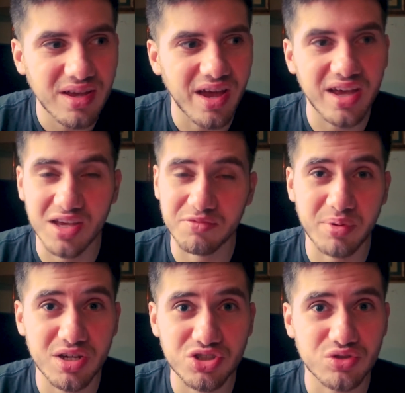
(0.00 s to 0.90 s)
I have
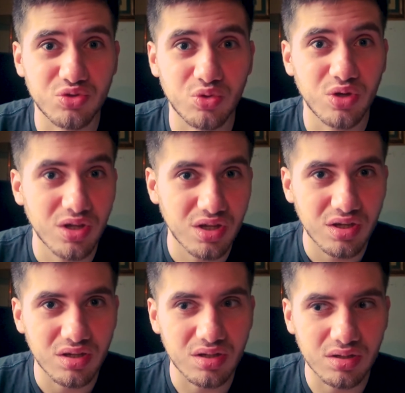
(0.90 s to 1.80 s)
passion to
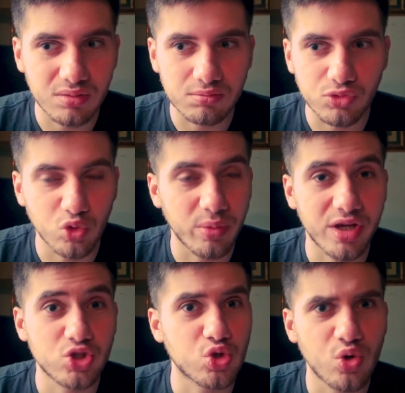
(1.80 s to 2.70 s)
do my
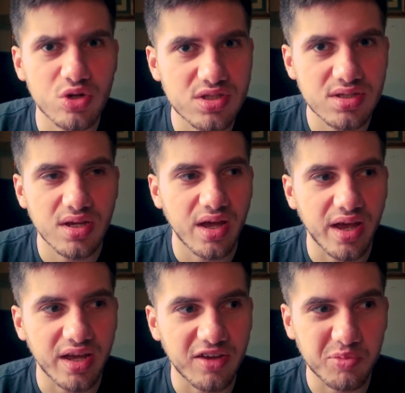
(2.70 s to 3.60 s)
chores.
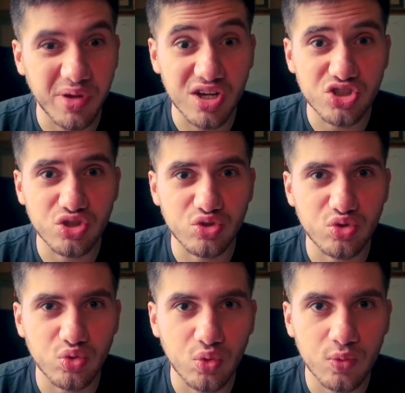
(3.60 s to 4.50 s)
I have passion
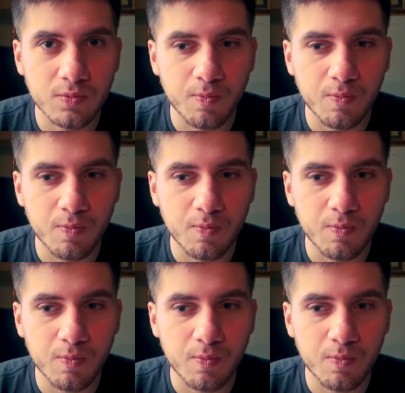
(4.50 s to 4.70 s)
to